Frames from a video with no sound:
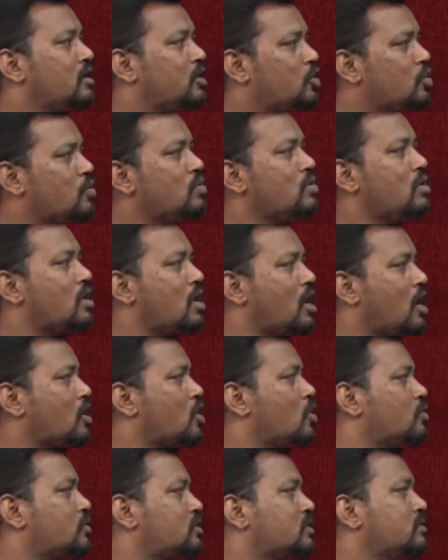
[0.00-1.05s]
to
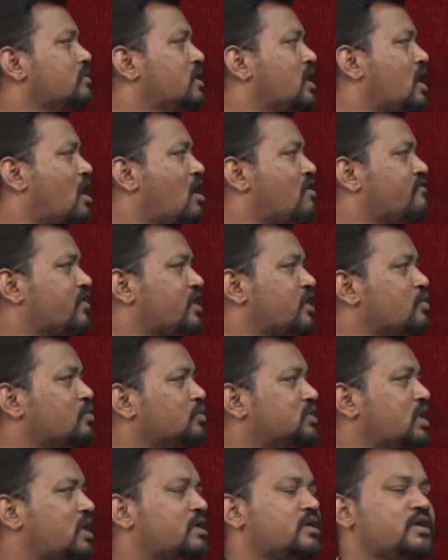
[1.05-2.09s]
logout of an
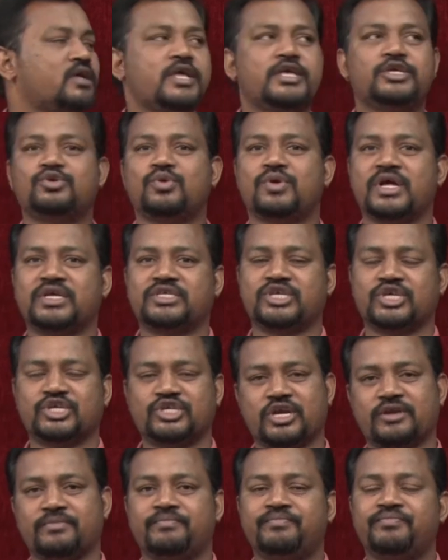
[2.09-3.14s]
user is known as
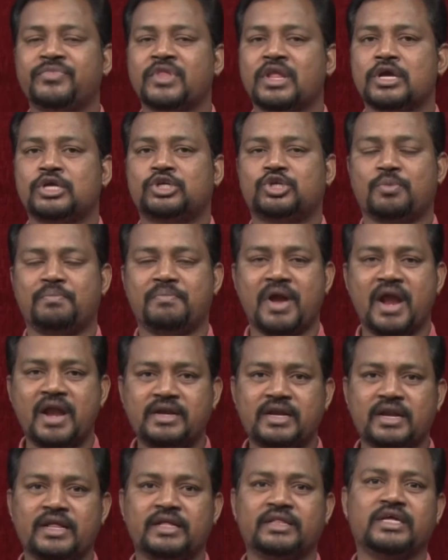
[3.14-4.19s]
session. So,
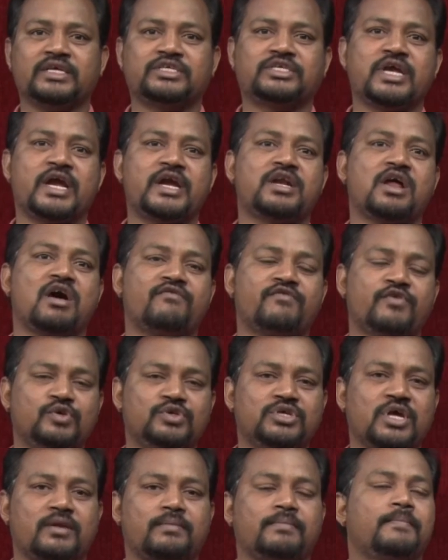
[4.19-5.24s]
maintaining the state of
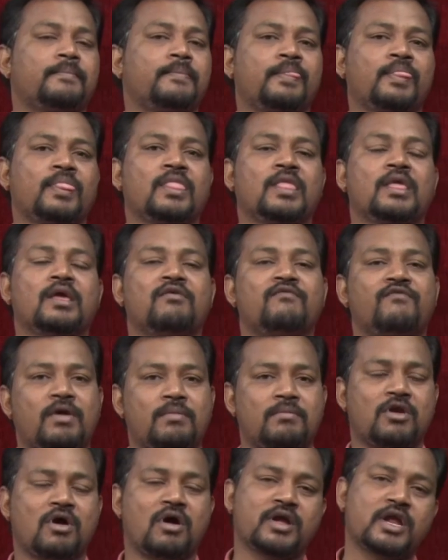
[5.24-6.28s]
user
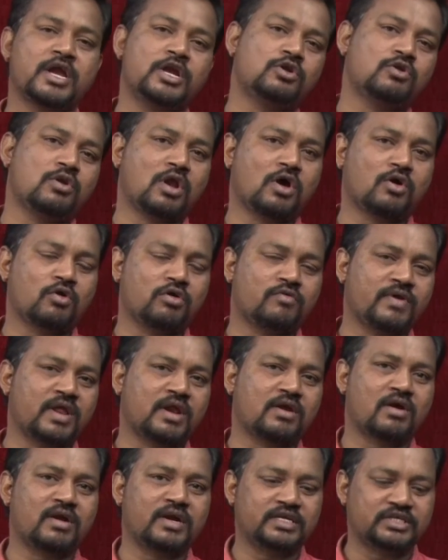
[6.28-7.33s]
from login to logout we
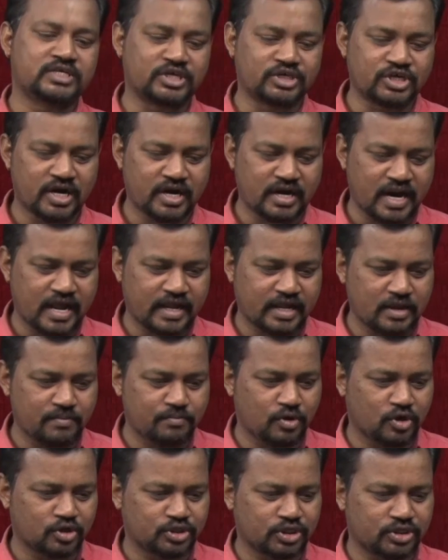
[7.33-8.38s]
are calling the session tracking
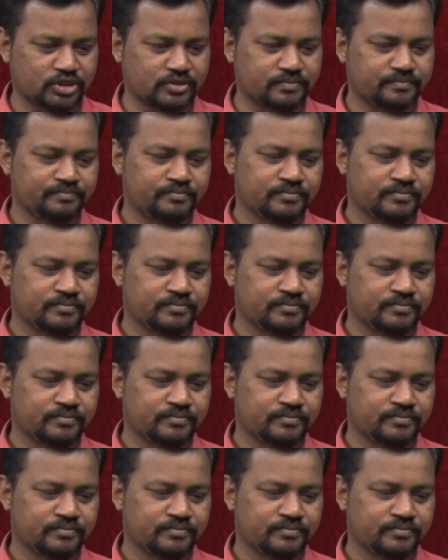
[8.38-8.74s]
process.